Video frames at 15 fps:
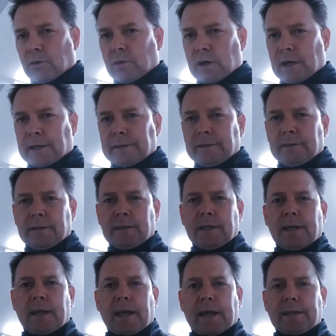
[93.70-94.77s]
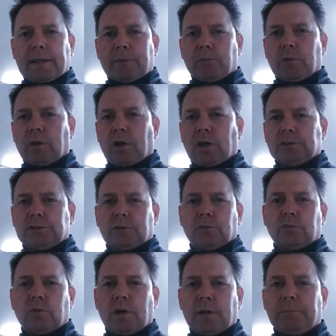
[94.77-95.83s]
on. And then we'll also
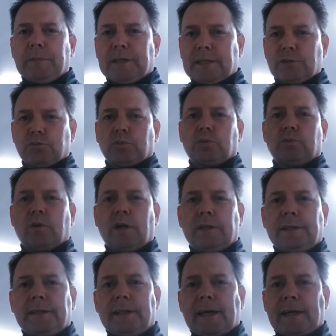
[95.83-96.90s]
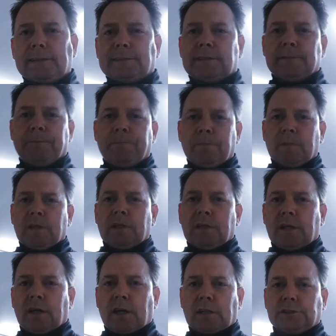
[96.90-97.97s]
run, because we're running that
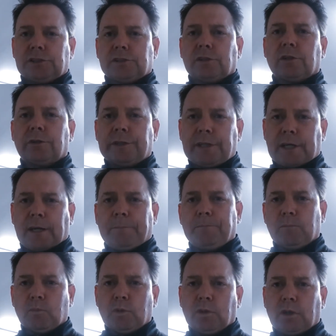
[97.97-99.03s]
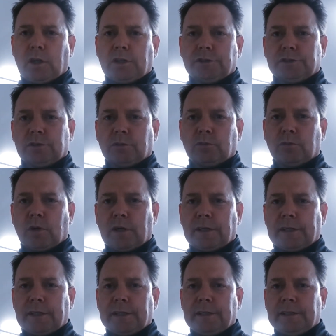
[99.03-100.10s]
slurry up, we'll also run
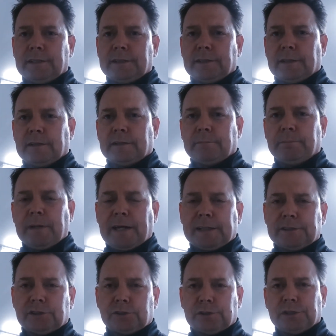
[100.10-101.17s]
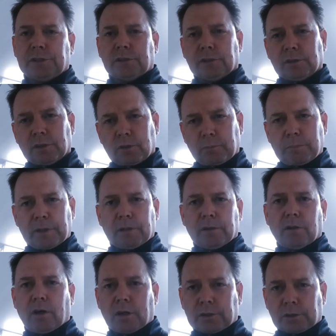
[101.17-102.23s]
it in the batch treater a little bit
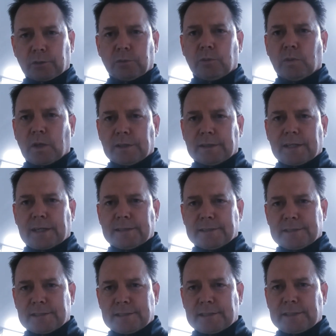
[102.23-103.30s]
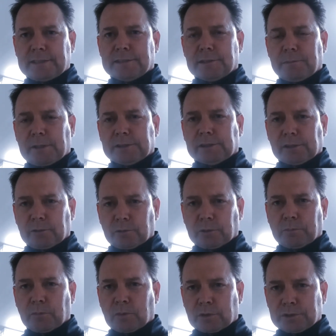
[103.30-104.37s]
longer. We want that seed, especially with
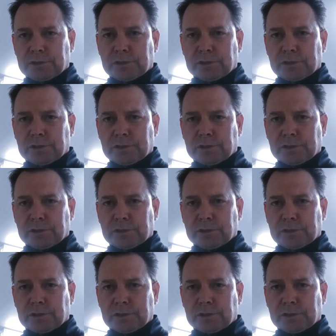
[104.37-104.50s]
more